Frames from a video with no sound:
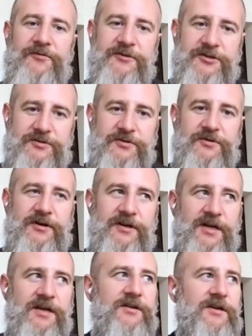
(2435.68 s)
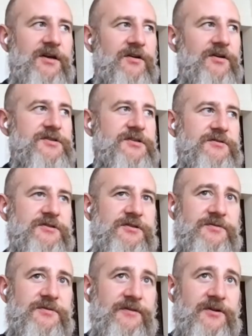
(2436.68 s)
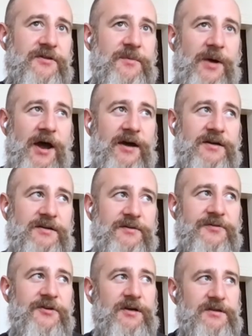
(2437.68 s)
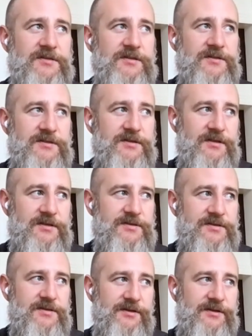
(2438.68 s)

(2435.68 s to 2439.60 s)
sure. And also too, even on the back end of things is,